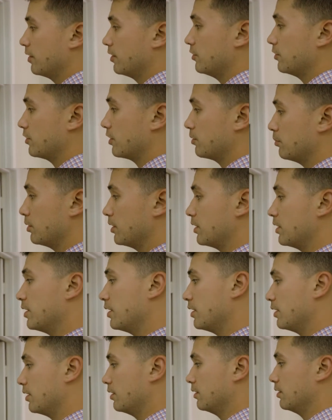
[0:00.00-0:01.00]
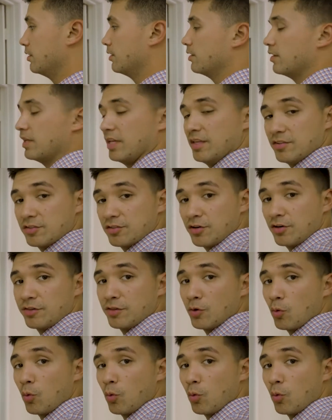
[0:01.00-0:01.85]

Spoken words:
you can begin inserting the